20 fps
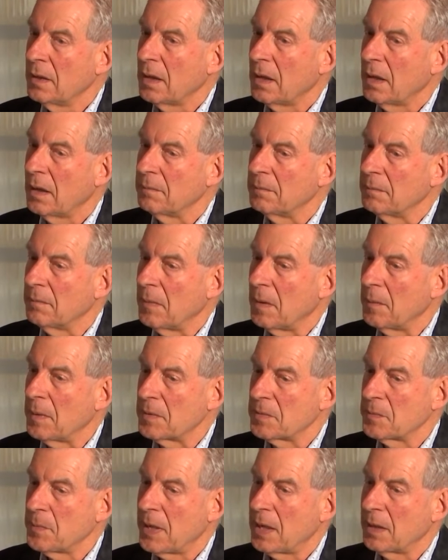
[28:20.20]
I
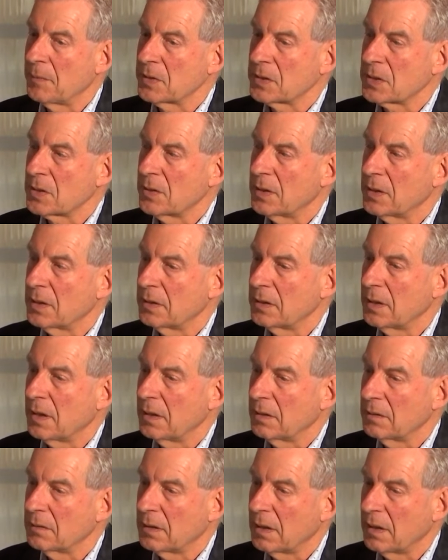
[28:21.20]
mean, to Parliament's credit,
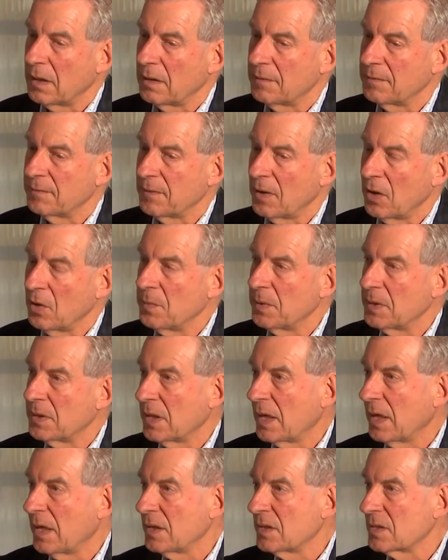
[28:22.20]
they have
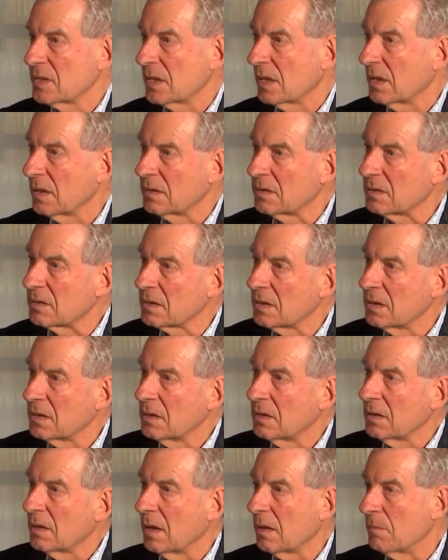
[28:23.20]
open days and
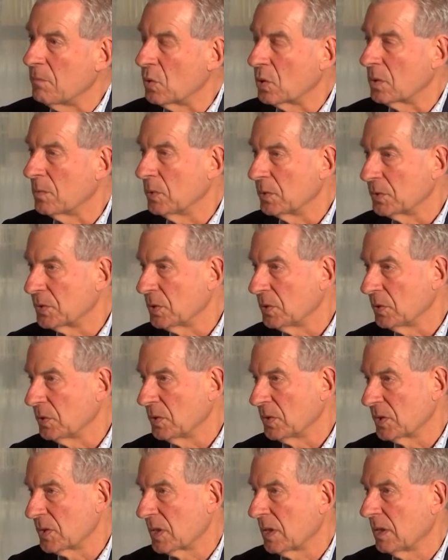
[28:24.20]
bookable
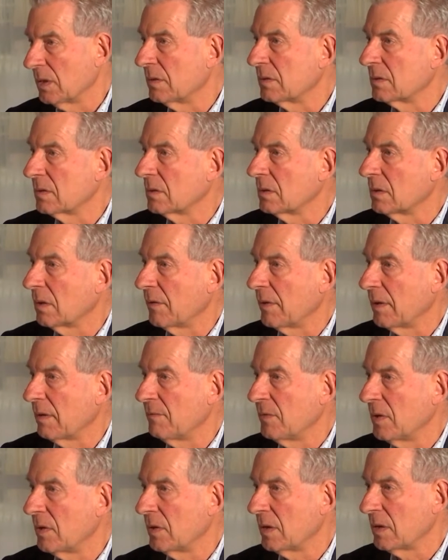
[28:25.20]
tours, and, you know,
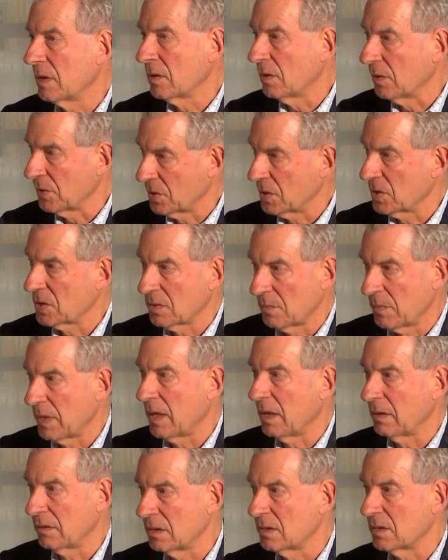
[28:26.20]
they're very conscious
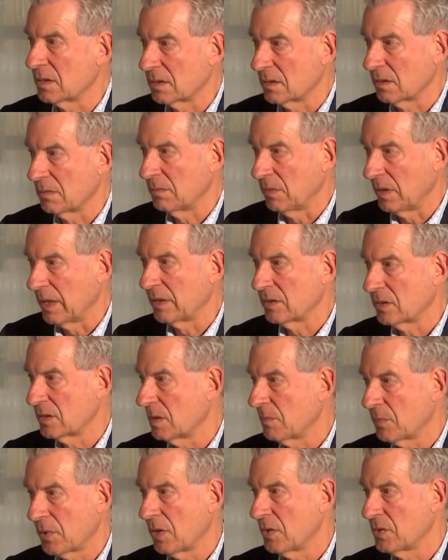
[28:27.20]
about this is a
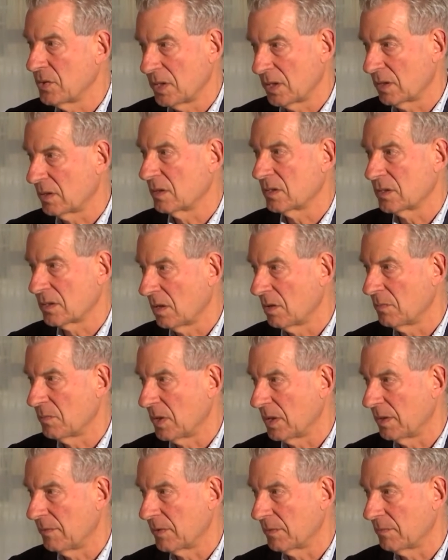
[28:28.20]
legacy project that's owned
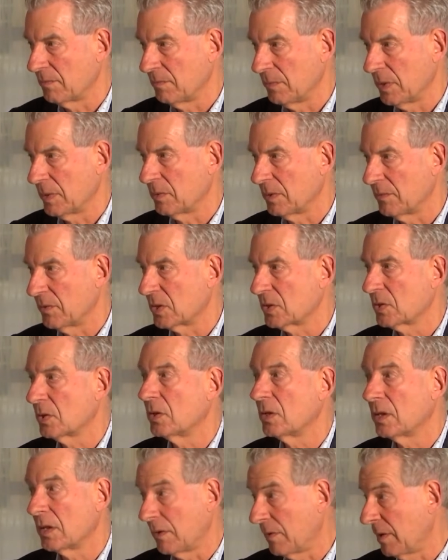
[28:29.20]
by the people of
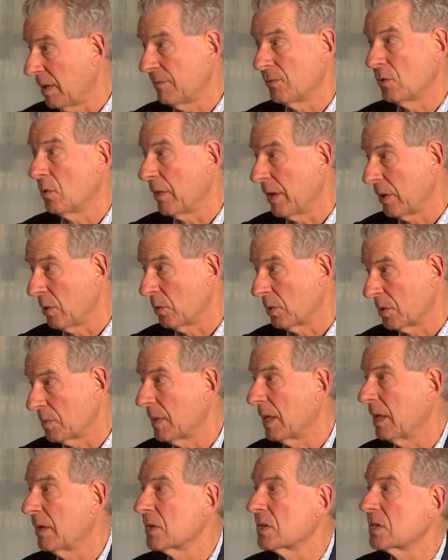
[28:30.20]
Victoria, and therefore they ought
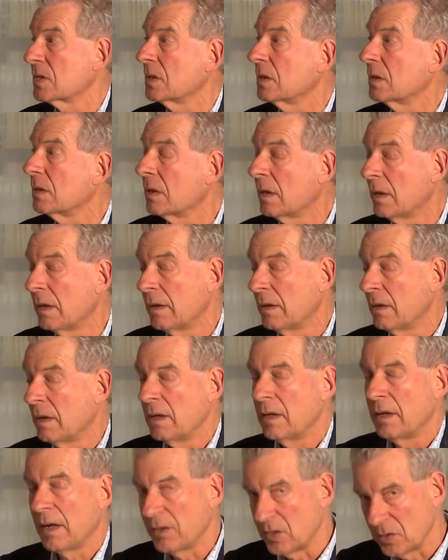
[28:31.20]
to be able to see it.
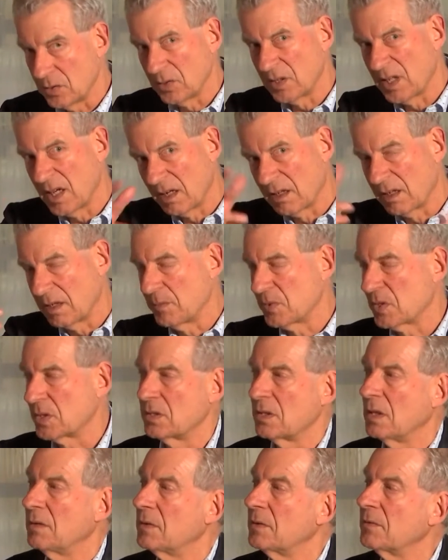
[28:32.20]
And you do get
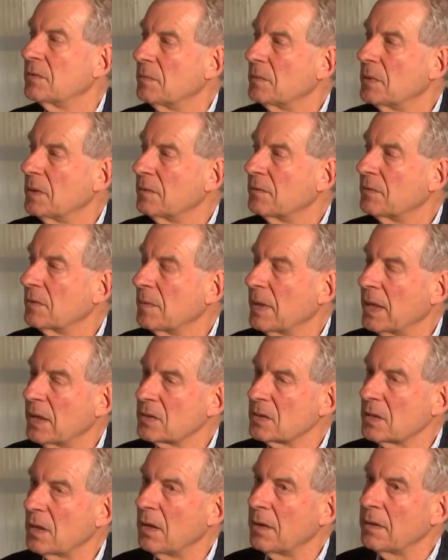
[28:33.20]
glimpses of it from
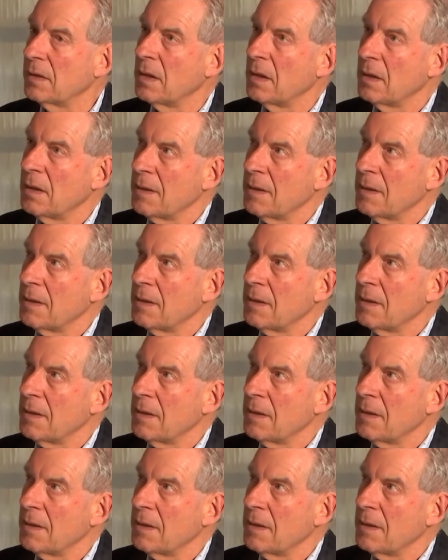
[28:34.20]
outside.